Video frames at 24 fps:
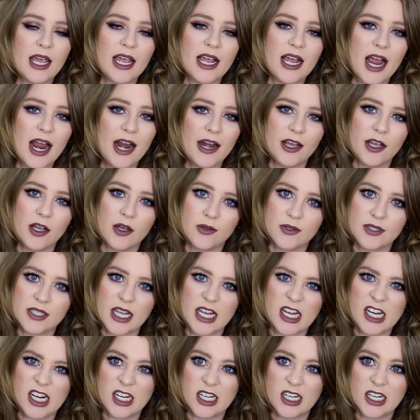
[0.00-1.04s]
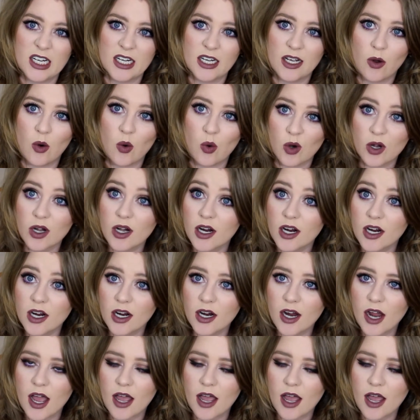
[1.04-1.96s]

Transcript: it kind of goes in order